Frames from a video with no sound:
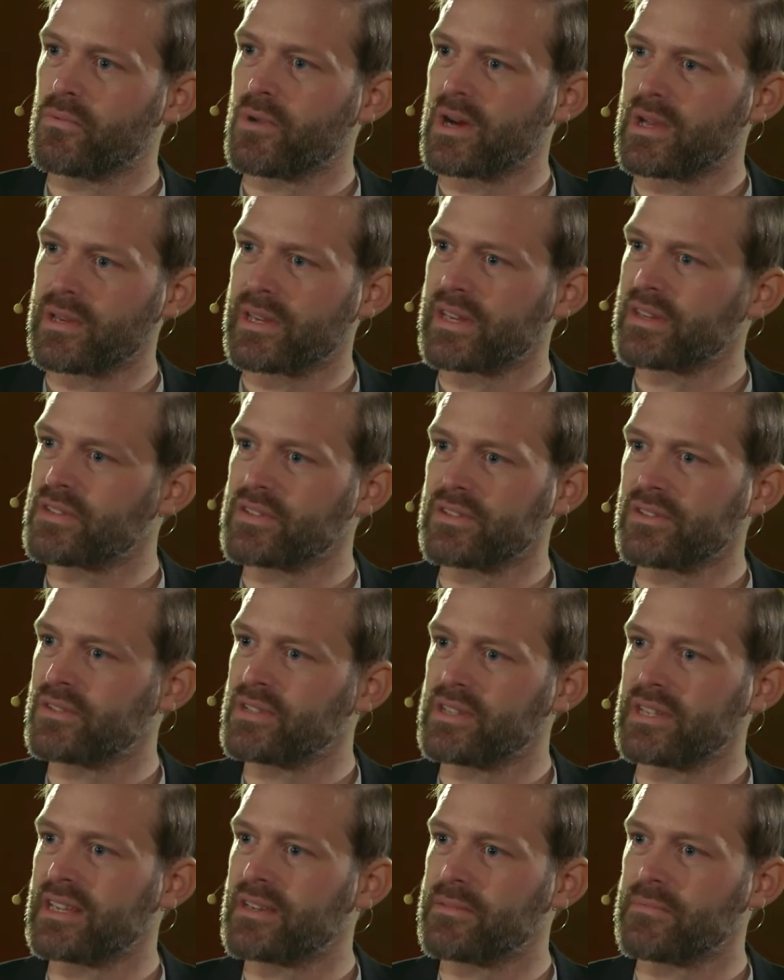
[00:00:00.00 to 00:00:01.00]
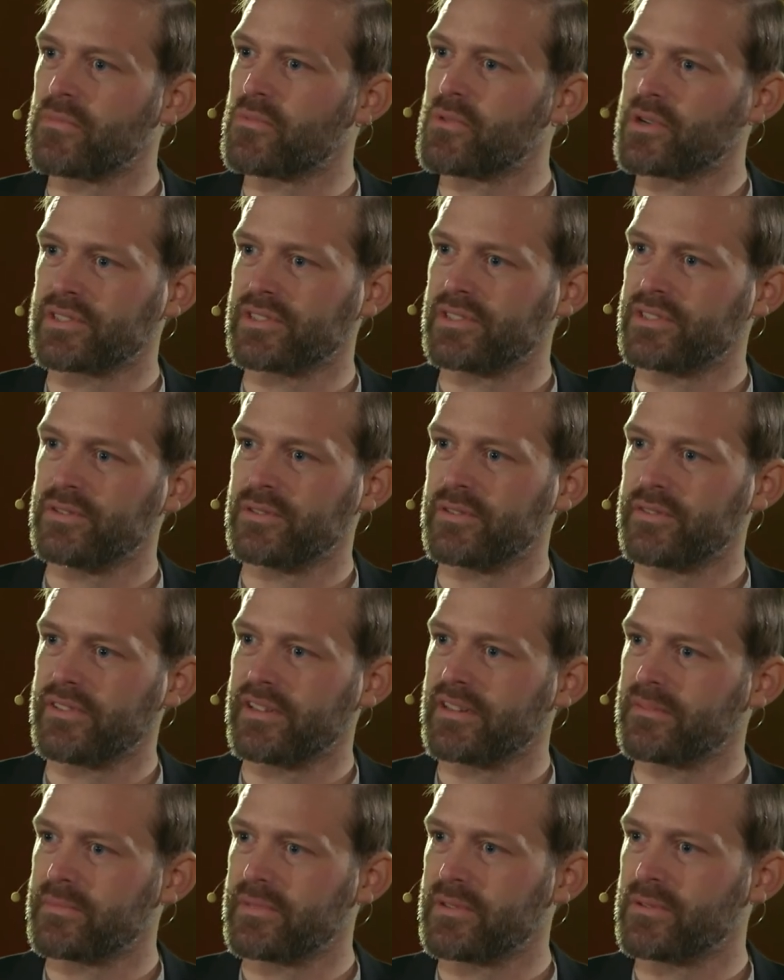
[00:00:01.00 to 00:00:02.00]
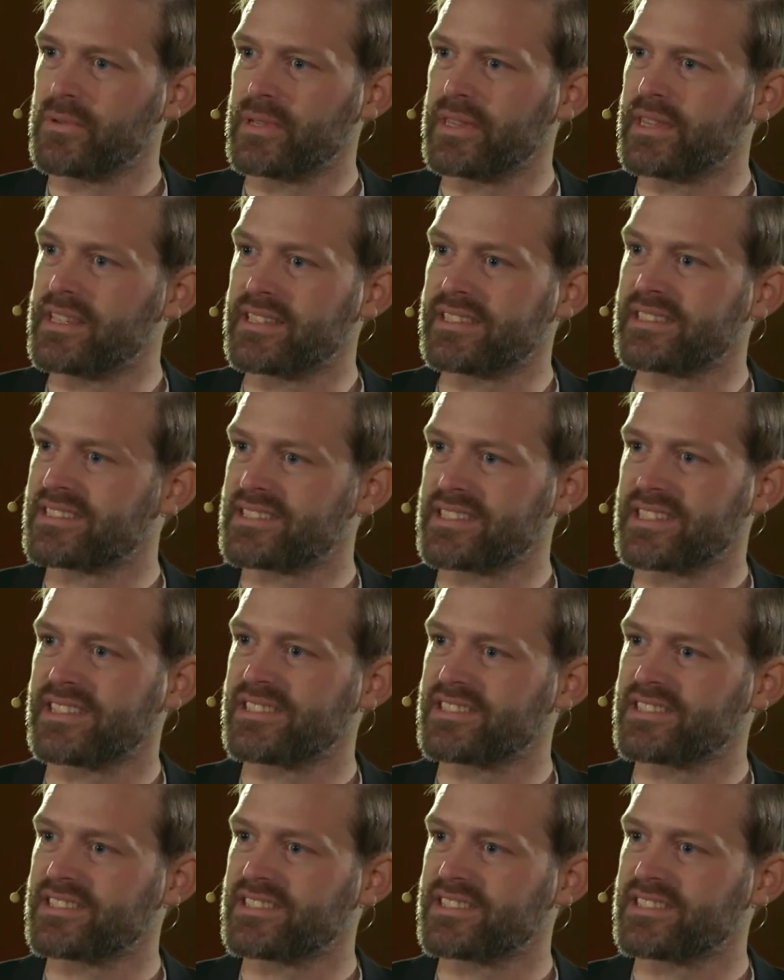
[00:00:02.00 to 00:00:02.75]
Why did you want to do a film with this